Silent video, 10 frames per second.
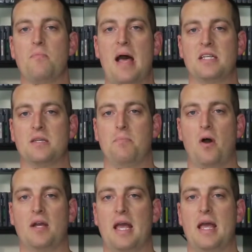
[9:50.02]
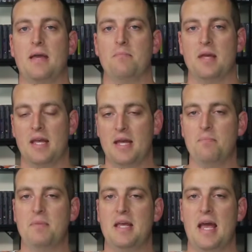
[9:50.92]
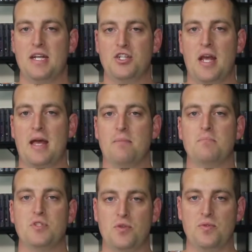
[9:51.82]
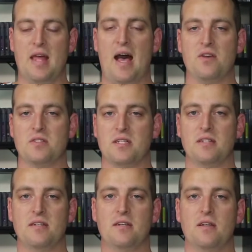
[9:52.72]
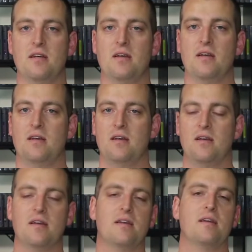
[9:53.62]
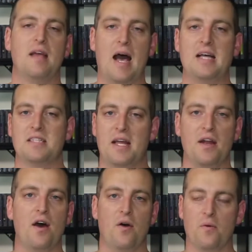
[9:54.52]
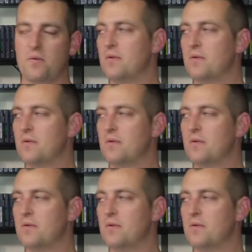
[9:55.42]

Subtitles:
basketball game, NBA Jam 2000. Guys, I know,